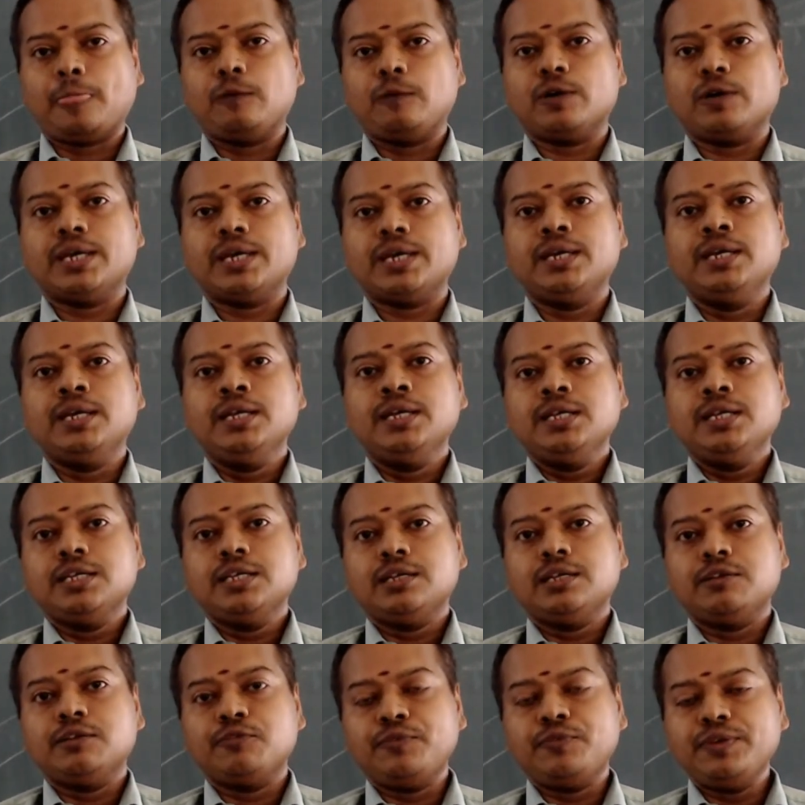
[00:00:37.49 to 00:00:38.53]
Okay,
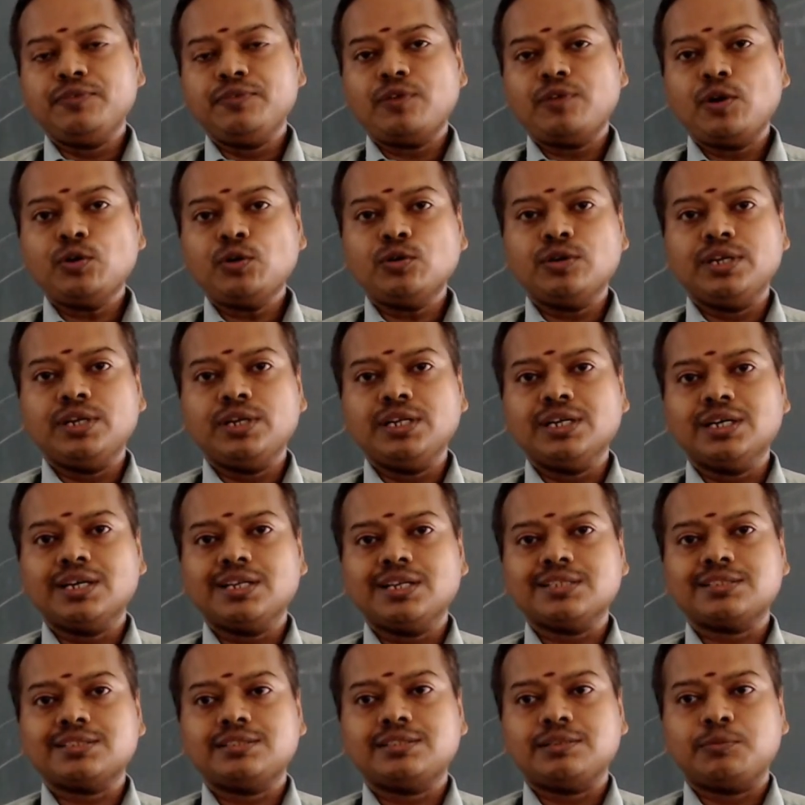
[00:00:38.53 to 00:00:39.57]
we want to
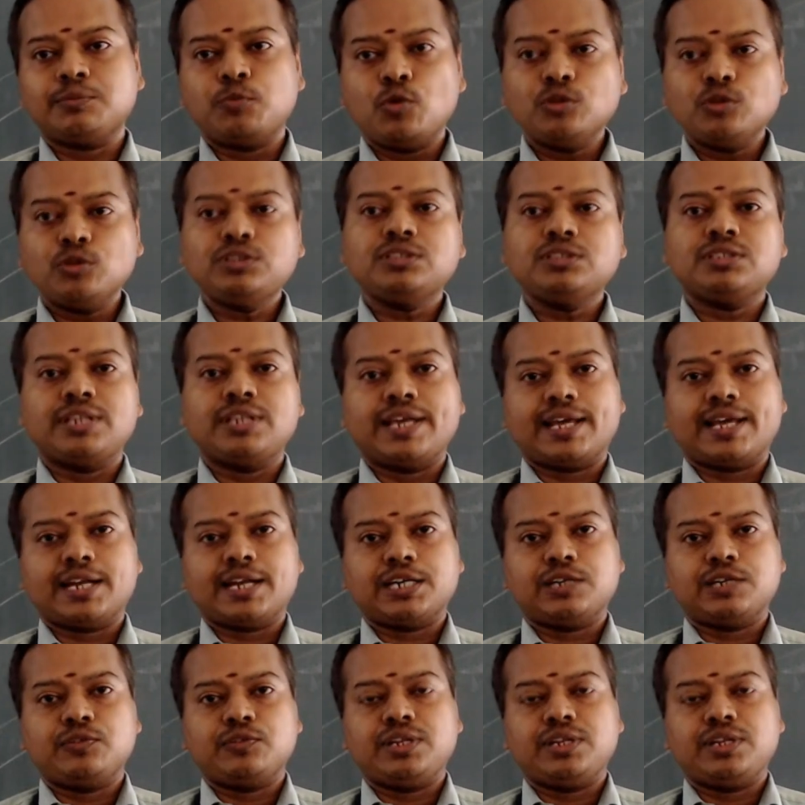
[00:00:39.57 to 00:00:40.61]
increase the both the
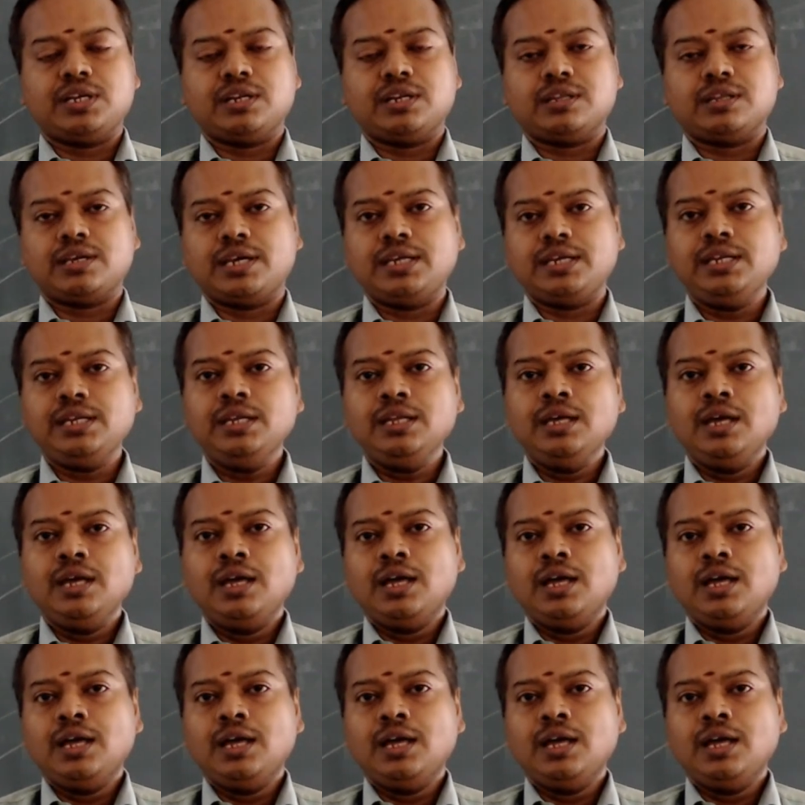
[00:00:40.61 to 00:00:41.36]
directivity and gain,